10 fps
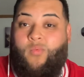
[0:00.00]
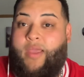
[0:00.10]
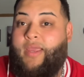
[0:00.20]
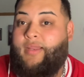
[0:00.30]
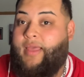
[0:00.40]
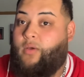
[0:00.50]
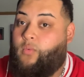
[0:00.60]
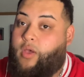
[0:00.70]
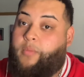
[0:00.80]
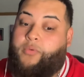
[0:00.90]
way that
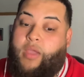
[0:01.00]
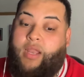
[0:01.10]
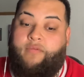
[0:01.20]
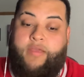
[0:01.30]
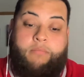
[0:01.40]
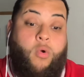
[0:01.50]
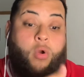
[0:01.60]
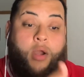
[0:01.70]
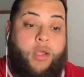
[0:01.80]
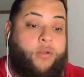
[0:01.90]
will help you elevate more
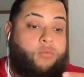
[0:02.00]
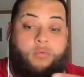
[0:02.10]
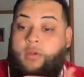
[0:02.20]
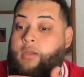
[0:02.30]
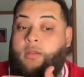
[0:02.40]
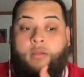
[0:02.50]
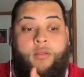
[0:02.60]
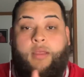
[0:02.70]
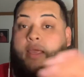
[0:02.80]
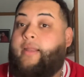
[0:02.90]
on
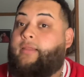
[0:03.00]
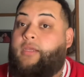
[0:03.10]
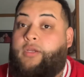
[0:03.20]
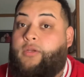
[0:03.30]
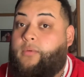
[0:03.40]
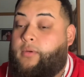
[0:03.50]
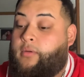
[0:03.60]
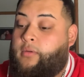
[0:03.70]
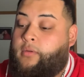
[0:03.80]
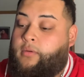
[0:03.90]
anything you're doing,
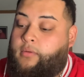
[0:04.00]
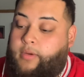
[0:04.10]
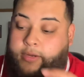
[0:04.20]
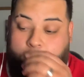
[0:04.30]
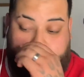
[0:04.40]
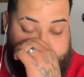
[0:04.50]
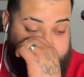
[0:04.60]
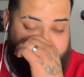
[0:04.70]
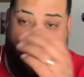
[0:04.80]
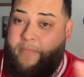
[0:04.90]
right? So
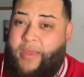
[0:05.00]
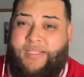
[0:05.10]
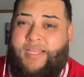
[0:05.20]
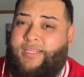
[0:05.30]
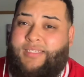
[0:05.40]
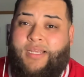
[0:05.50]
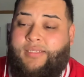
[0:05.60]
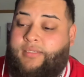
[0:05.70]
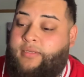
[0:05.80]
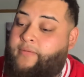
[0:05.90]
if that makes any sense,